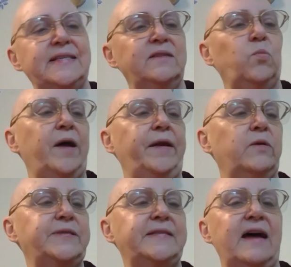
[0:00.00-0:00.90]
in one
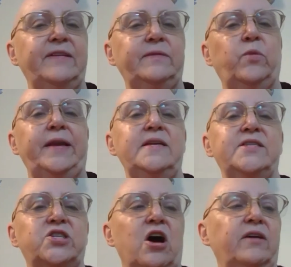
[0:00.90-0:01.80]
oh seven when
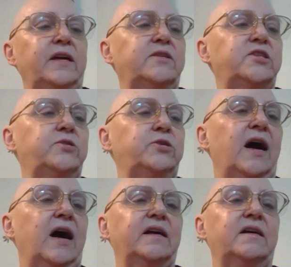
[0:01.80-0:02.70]
he's talking to
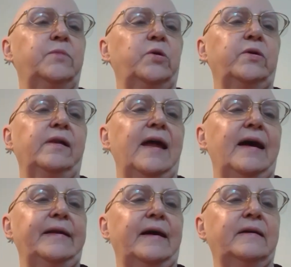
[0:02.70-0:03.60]
Ganaka
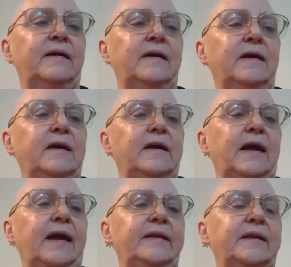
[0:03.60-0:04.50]
Moggallana.
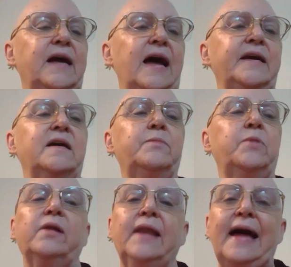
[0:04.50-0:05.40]
And Ganaka
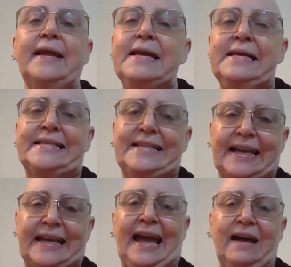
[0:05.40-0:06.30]
Moggallana is an
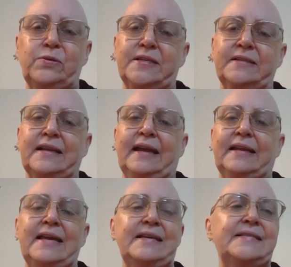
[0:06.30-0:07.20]
accountant, and
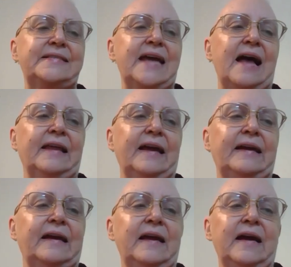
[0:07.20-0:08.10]
he's
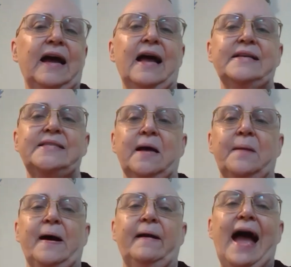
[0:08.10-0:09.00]
telling us
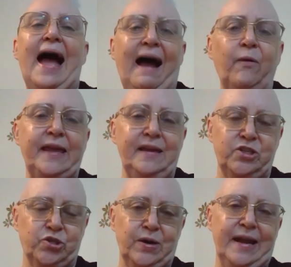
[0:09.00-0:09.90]
about how he
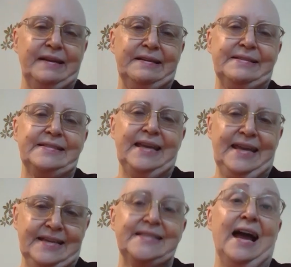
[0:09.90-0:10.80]
trains
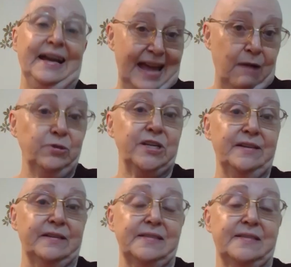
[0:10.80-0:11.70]
his
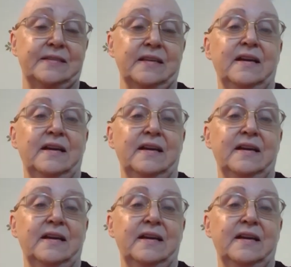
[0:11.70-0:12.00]
accountants.